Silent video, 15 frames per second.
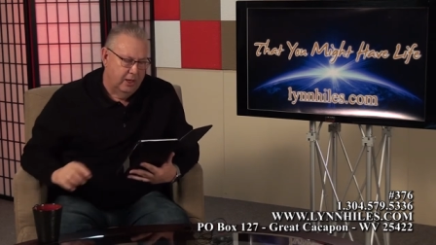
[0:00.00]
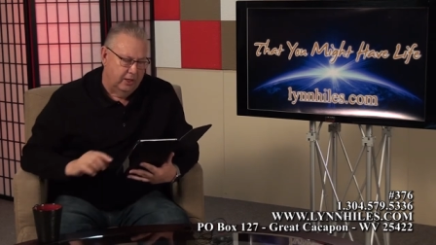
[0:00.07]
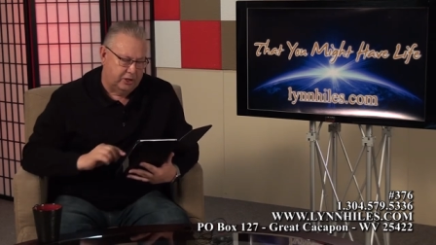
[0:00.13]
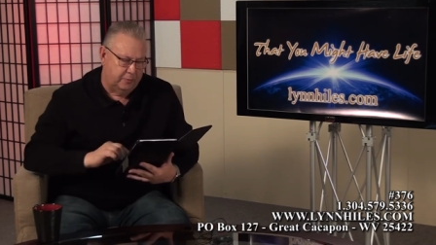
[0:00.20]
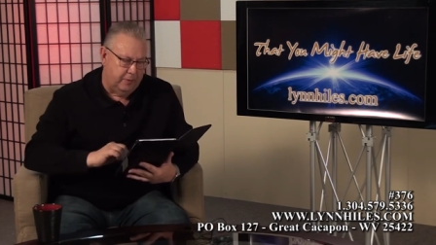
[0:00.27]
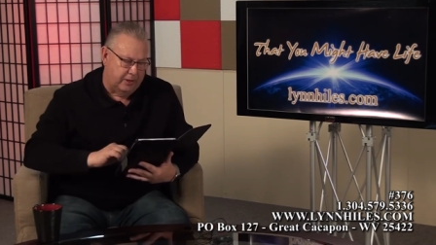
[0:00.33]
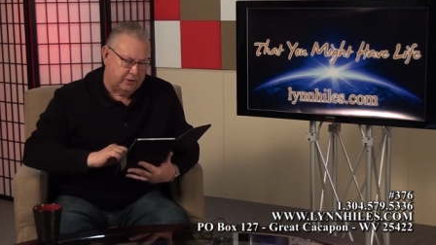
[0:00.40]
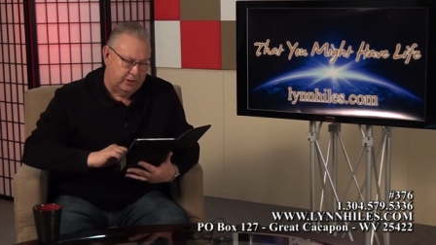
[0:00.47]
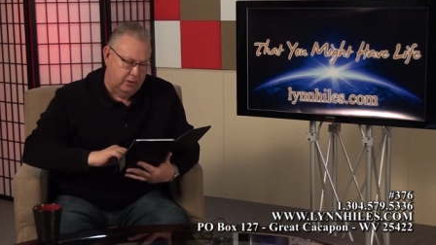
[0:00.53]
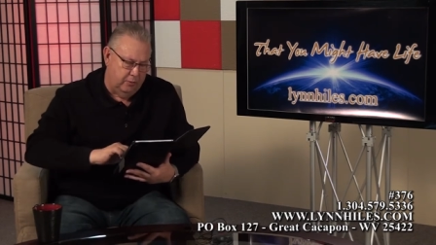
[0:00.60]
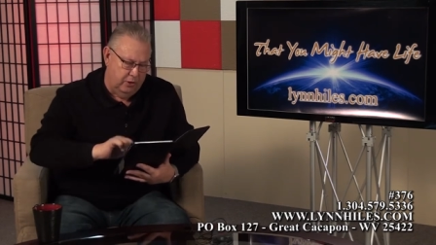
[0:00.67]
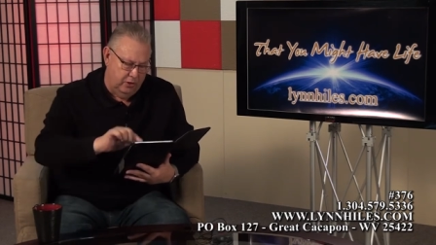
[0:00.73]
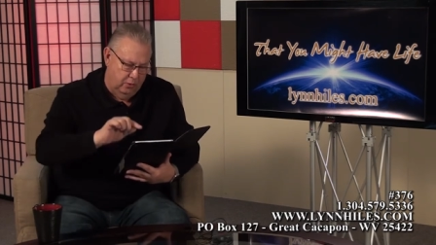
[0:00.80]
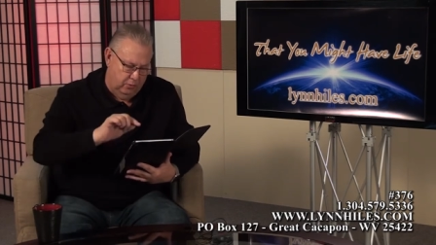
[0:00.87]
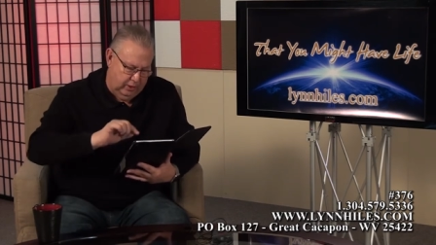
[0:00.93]
especially
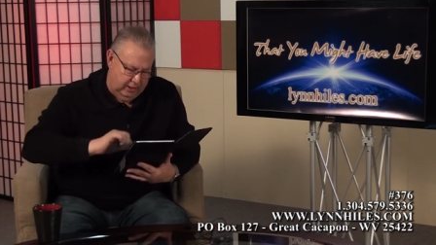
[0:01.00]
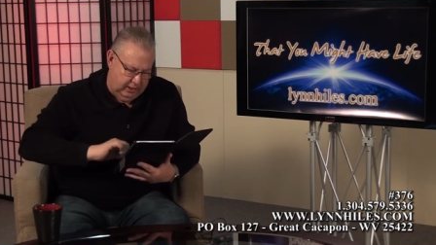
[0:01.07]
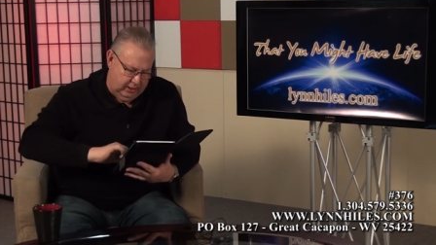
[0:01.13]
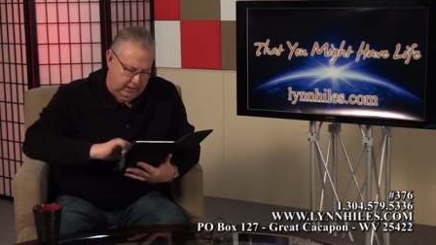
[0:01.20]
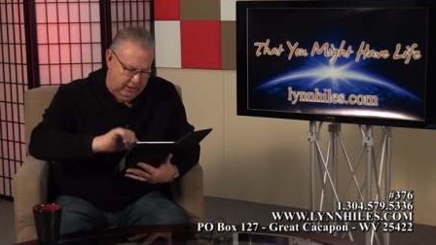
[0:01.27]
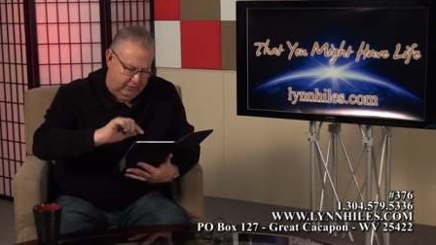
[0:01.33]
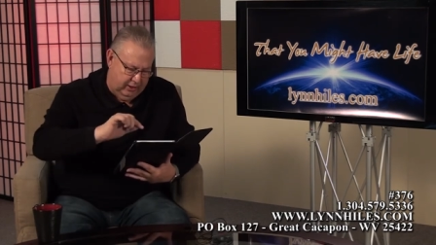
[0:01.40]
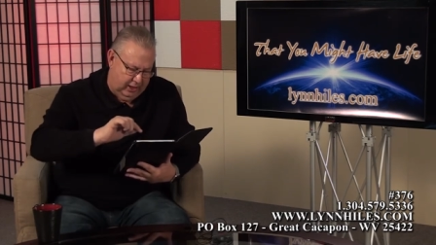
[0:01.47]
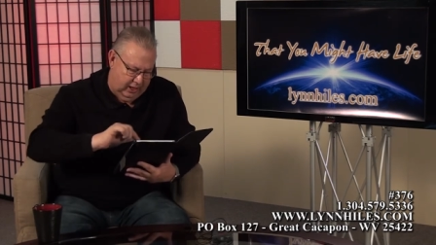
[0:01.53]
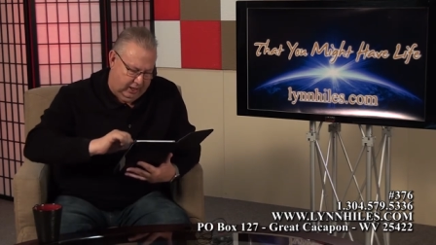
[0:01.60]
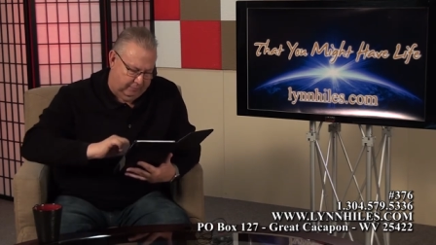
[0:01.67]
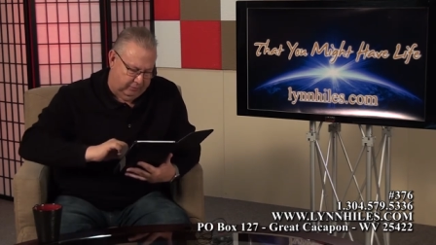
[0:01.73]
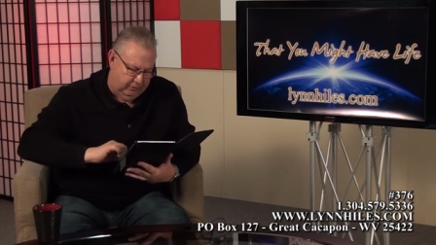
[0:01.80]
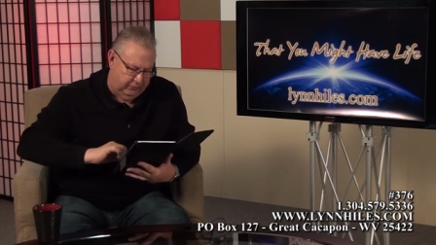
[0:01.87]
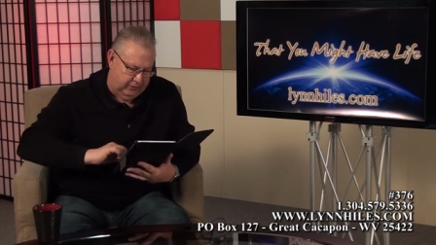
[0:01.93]
when you read it in the
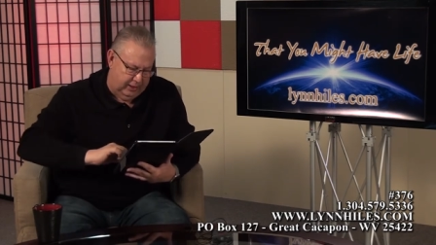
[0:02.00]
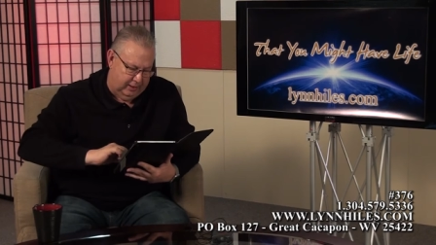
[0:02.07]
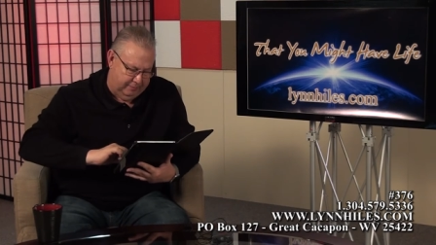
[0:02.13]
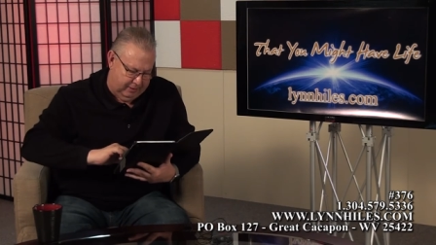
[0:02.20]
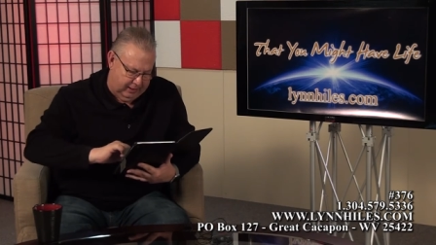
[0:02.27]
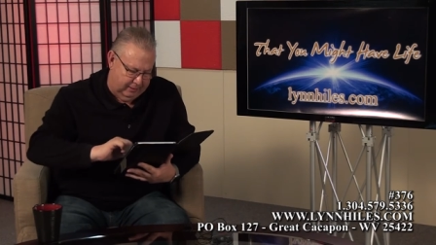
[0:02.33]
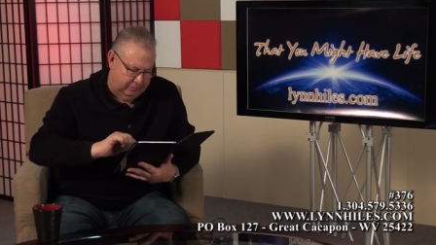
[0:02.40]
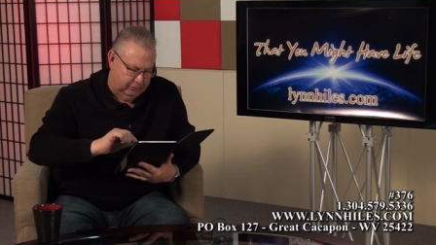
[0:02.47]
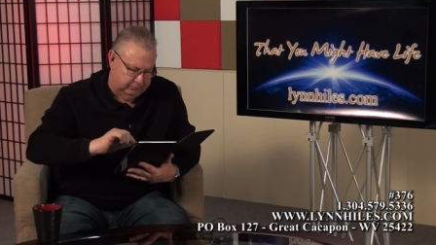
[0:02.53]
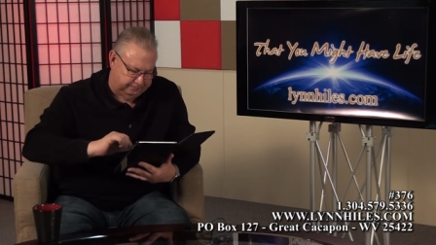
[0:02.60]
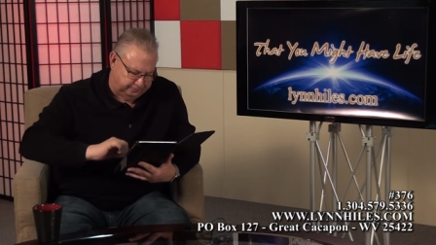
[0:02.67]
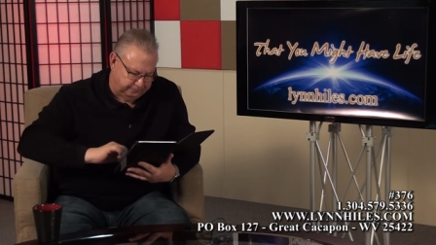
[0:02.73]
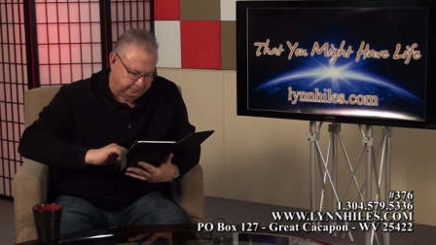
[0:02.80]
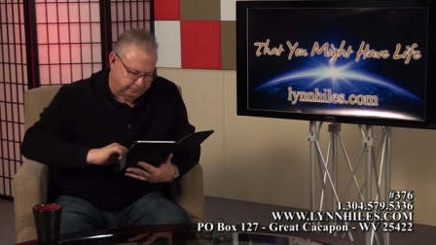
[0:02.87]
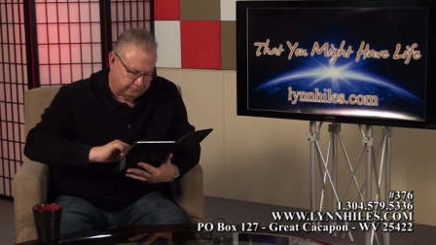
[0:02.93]
Amplified Bible.